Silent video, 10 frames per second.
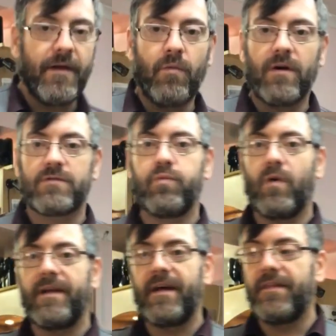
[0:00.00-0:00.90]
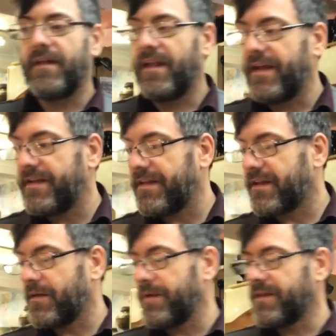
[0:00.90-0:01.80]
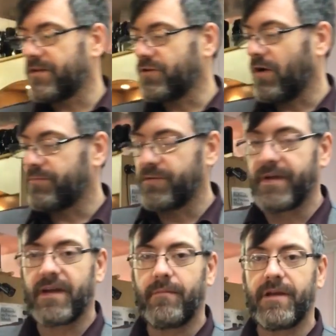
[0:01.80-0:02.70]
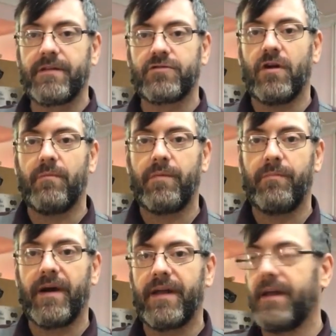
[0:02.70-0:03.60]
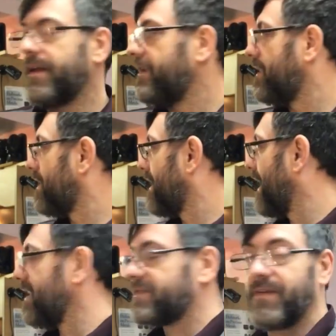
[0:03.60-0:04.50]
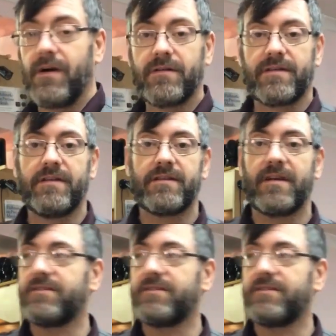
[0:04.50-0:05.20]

There was one other lady that came in the shop. She'd been coming in the shop buying glass vases.